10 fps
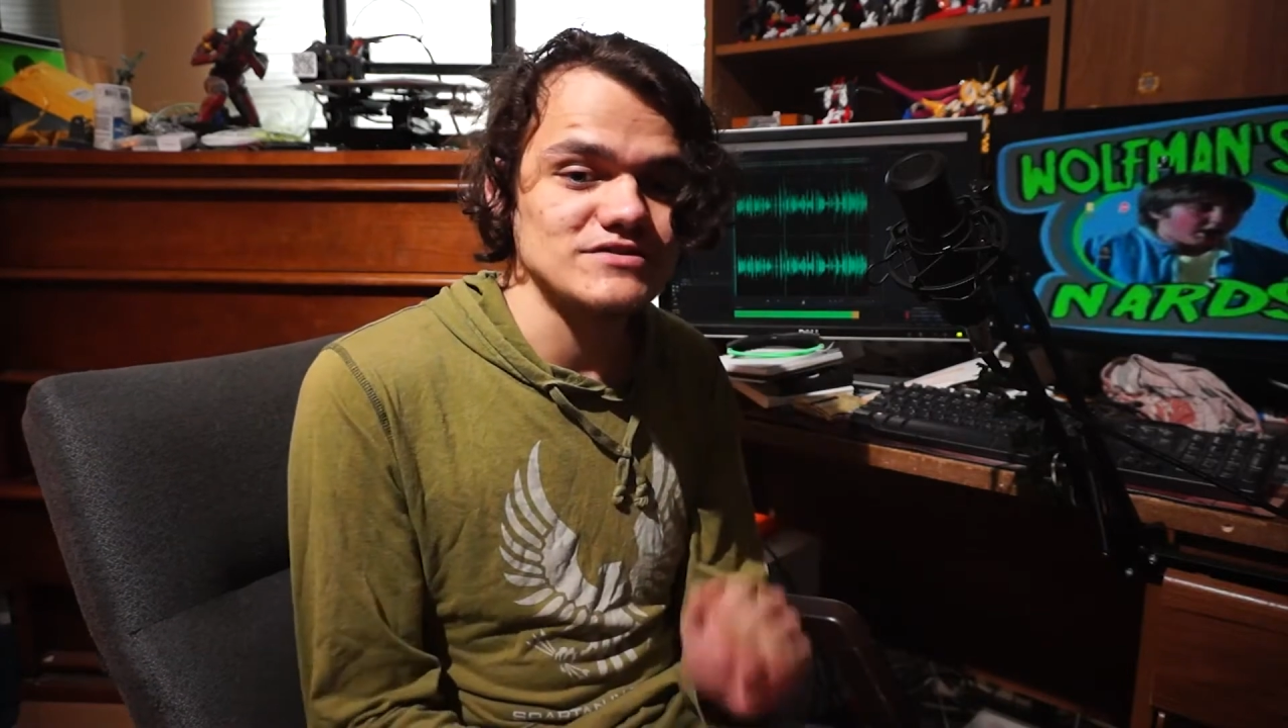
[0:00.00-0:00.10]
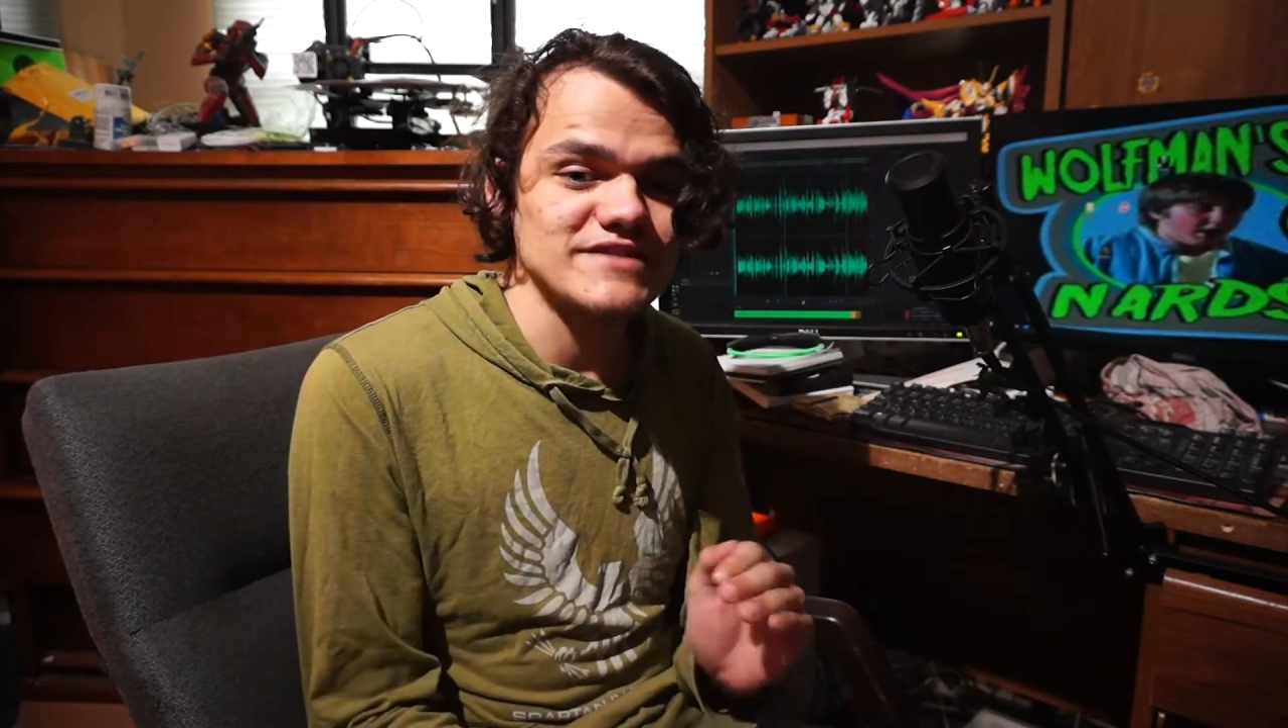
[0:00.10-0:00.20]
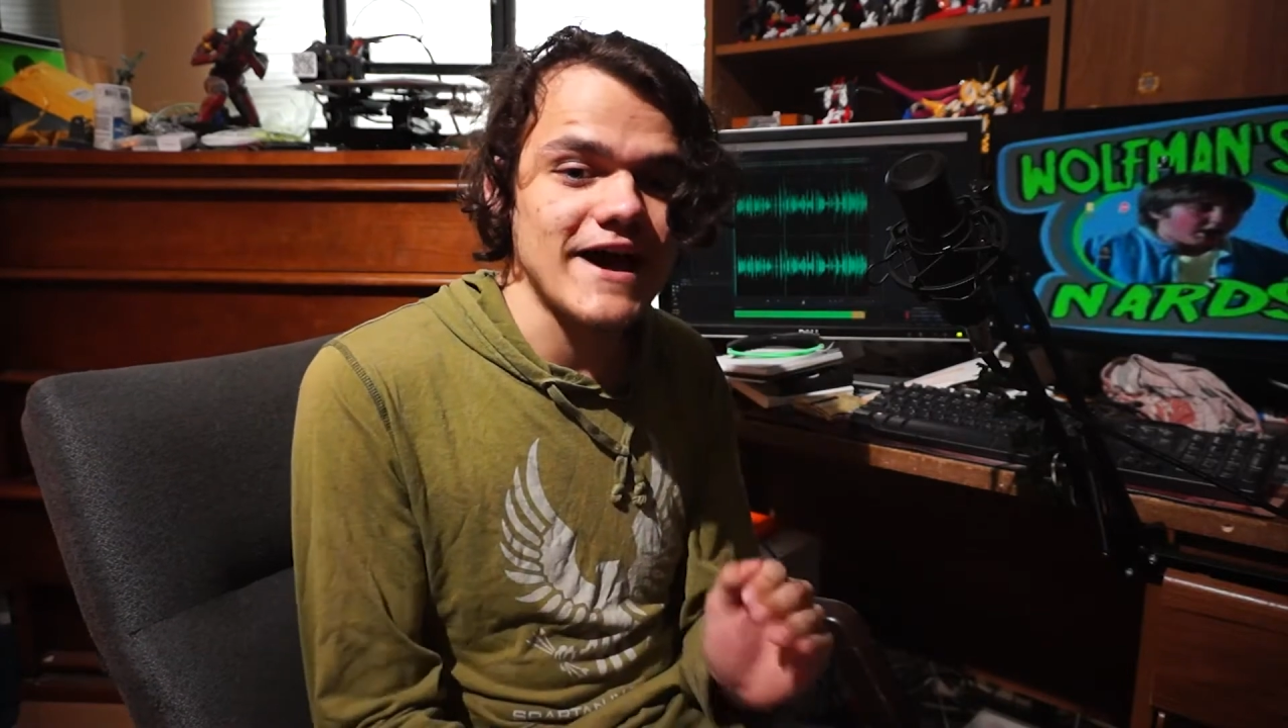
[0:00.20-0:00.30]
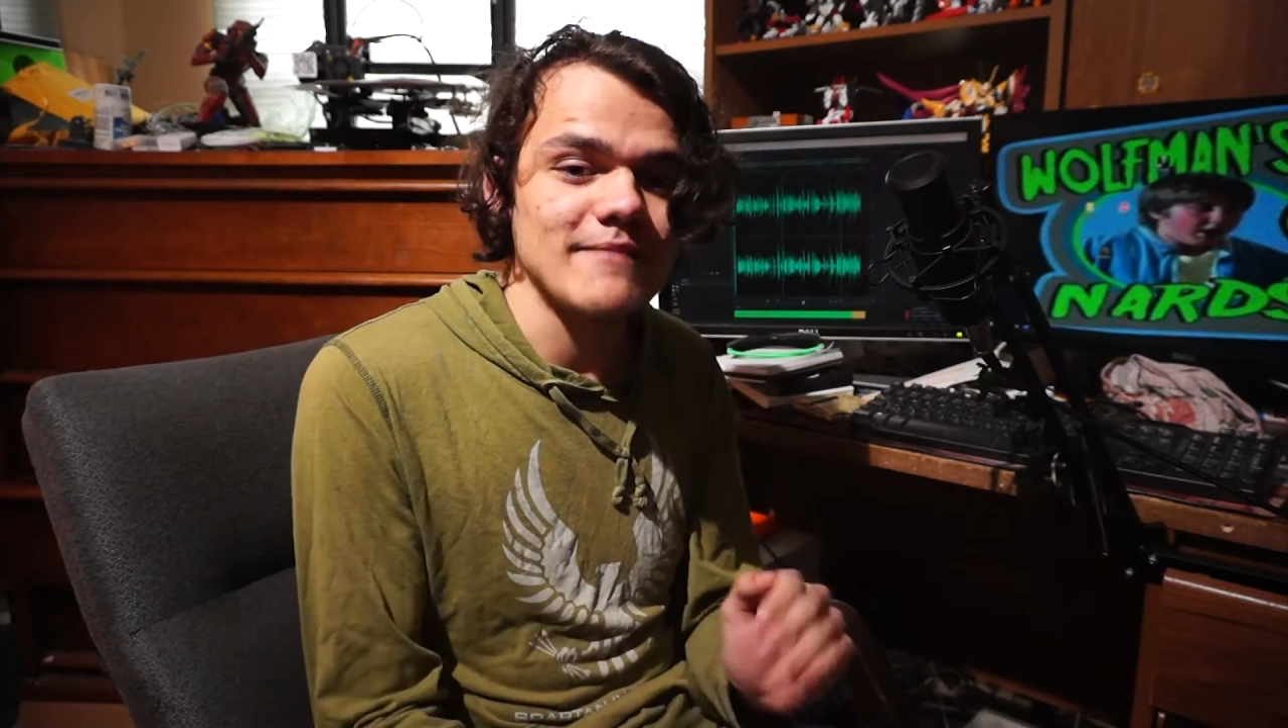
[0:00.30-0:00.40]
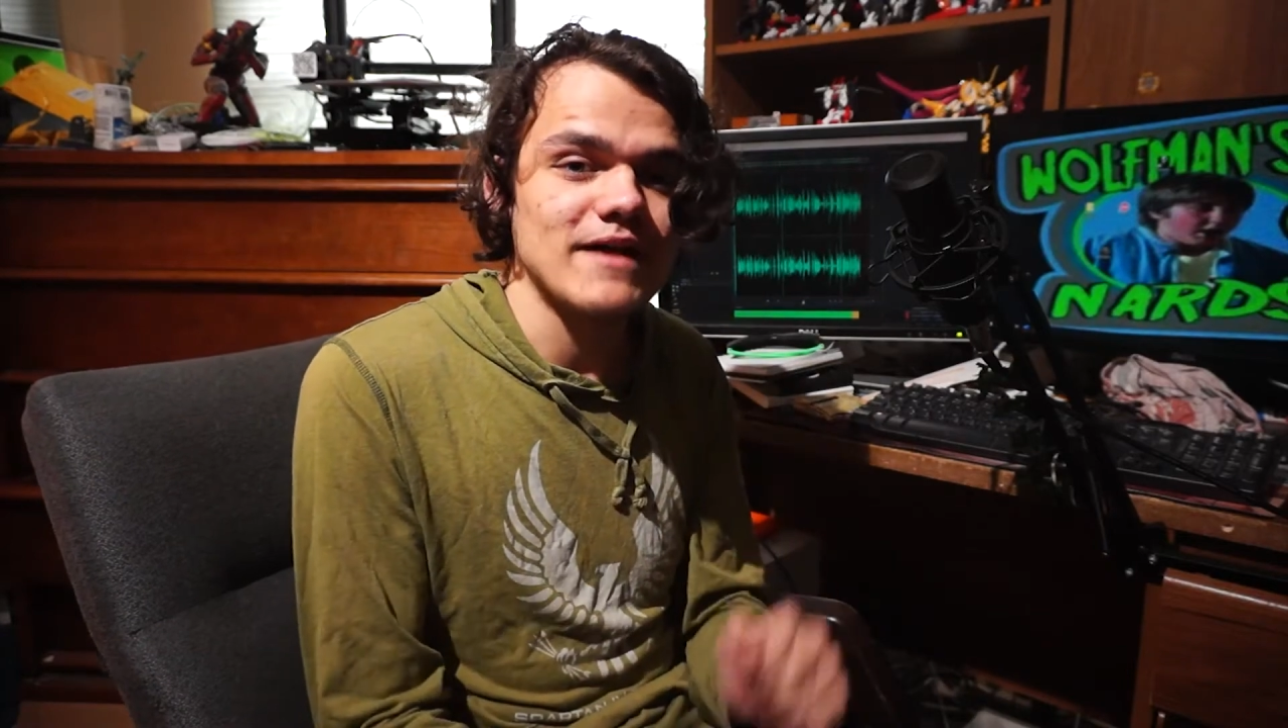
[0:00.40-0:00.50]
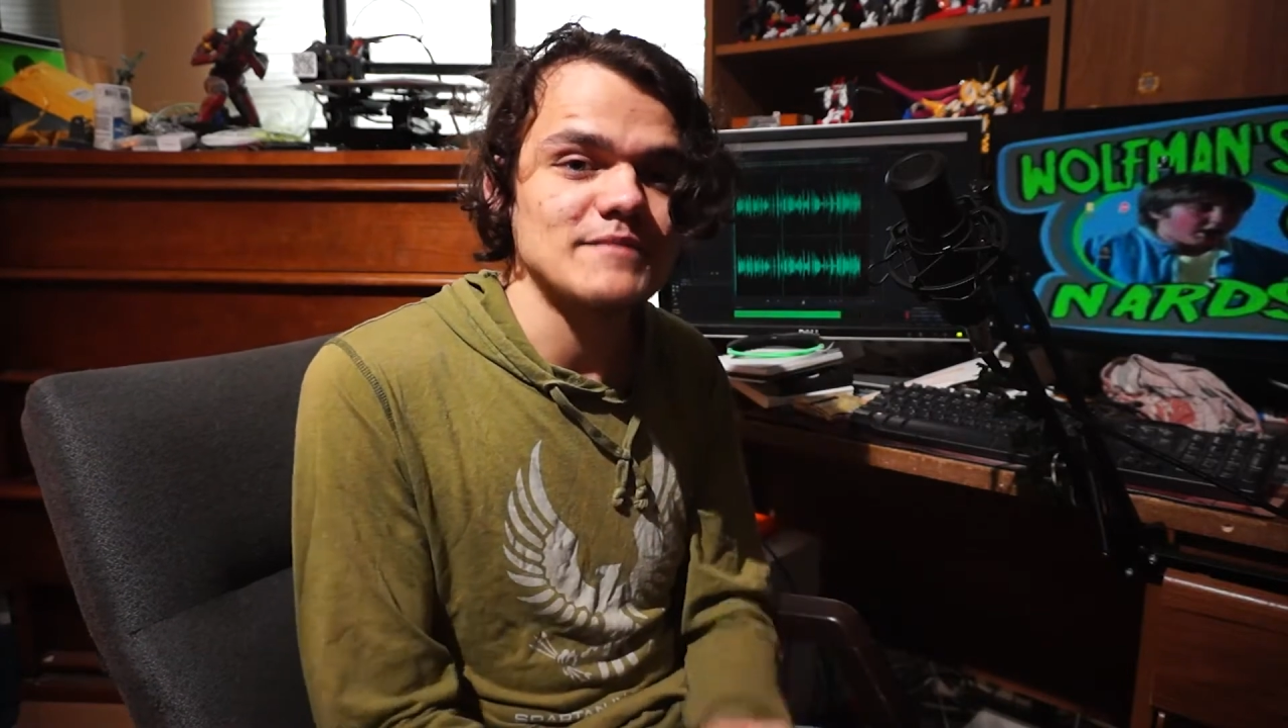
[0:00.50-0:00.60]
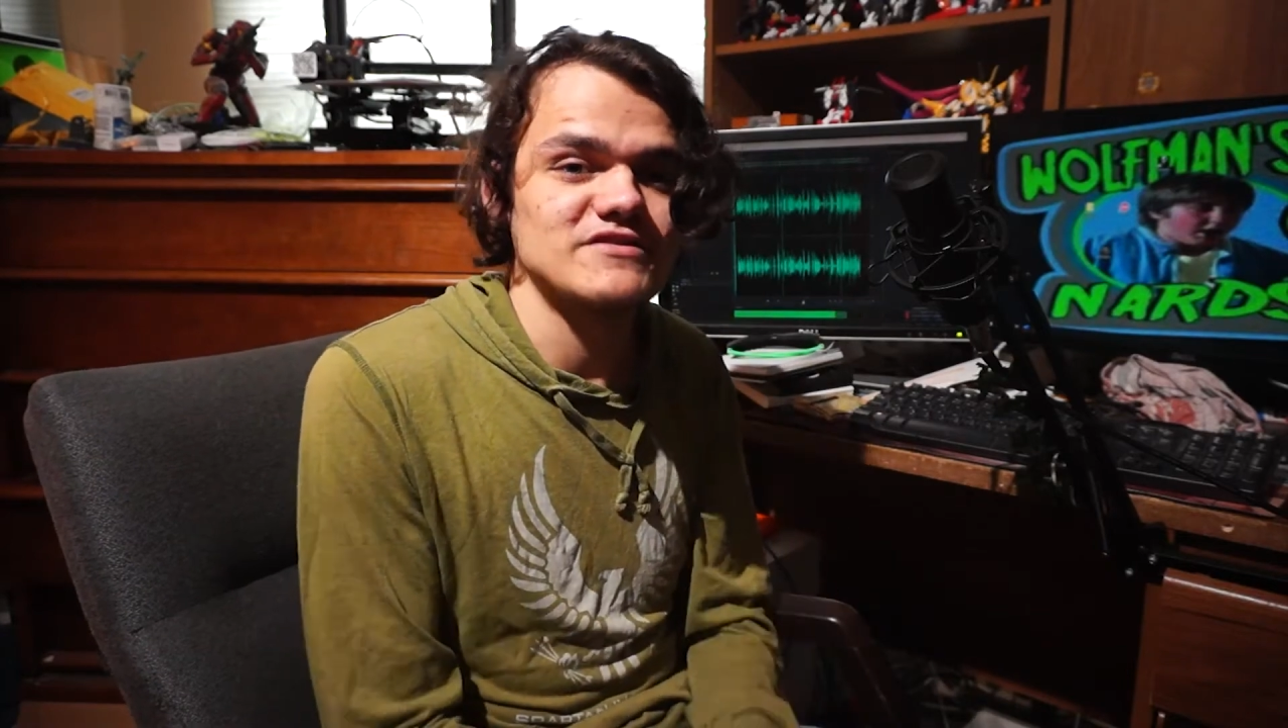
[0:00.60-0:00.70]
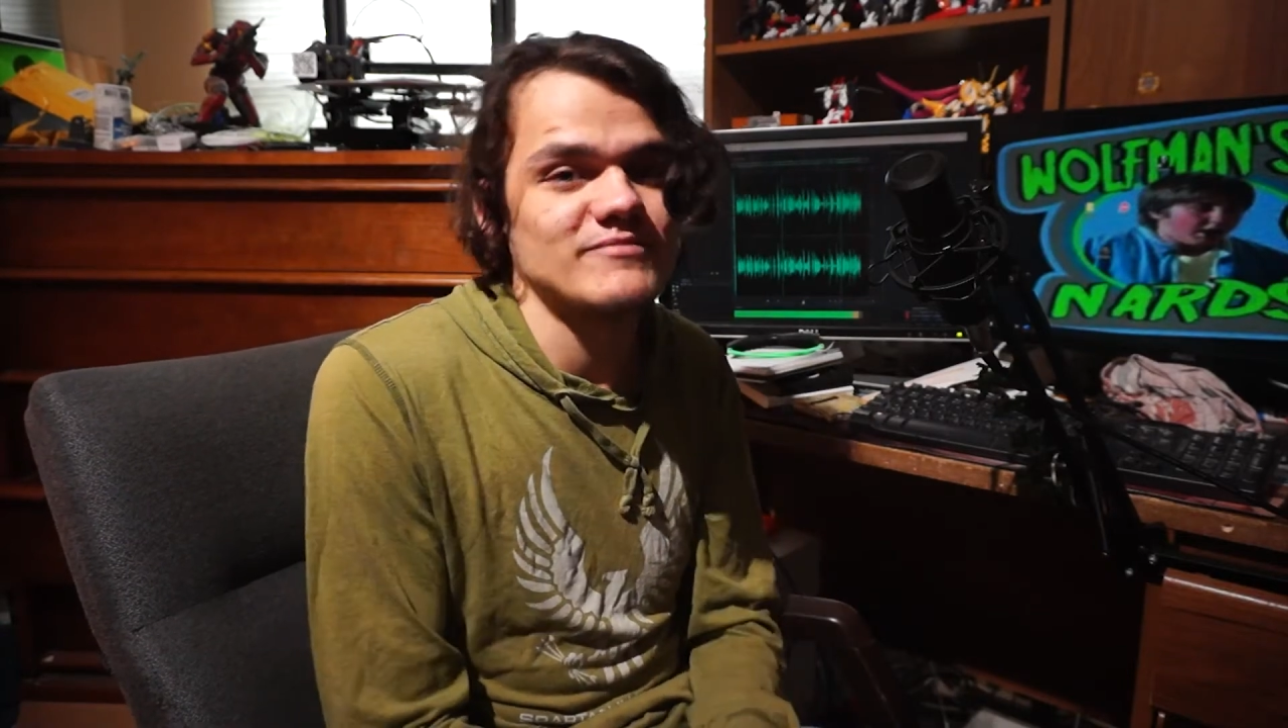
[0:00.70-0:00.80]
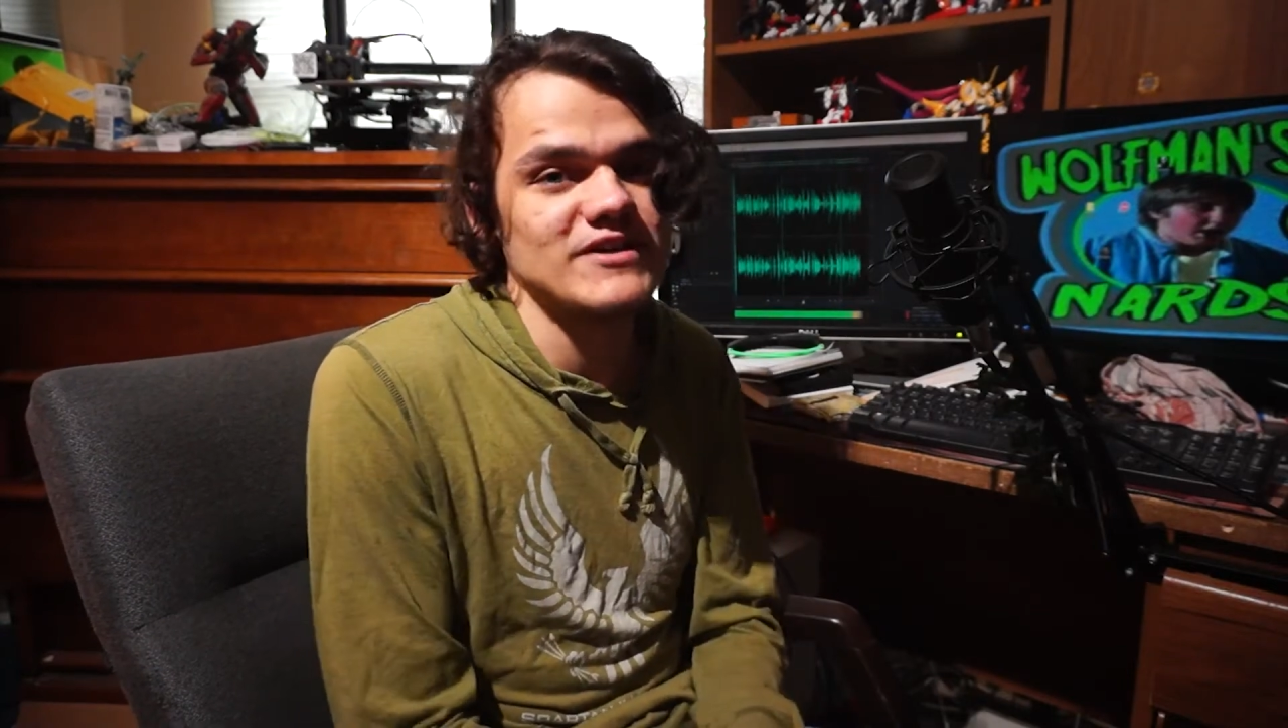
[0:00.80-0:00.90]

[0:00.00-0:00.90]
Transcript: time-lapse of